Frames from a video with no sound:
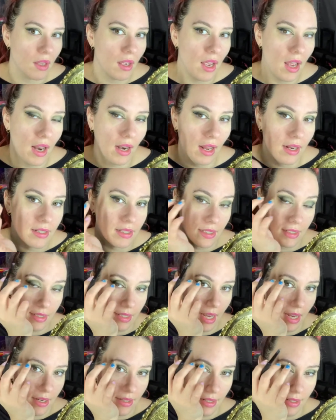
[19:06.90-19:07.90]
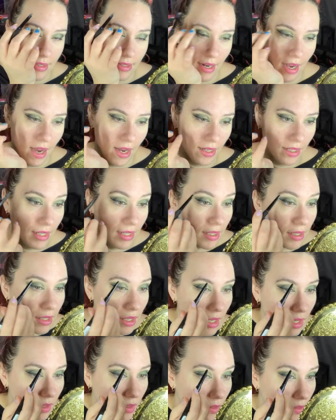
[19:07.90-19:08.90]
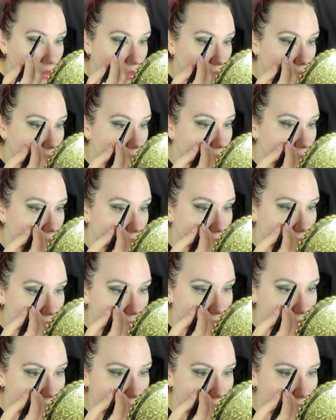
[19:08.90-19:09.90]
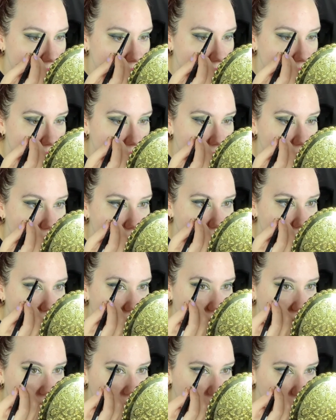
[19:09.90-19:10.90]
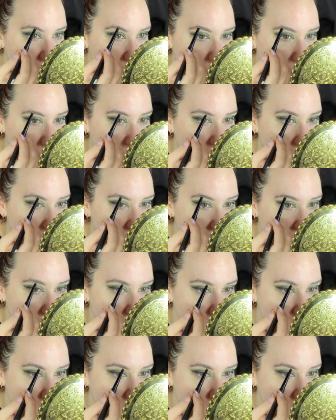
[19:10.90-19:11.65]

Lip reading: And I just tend to start in along the inside edge of the brow.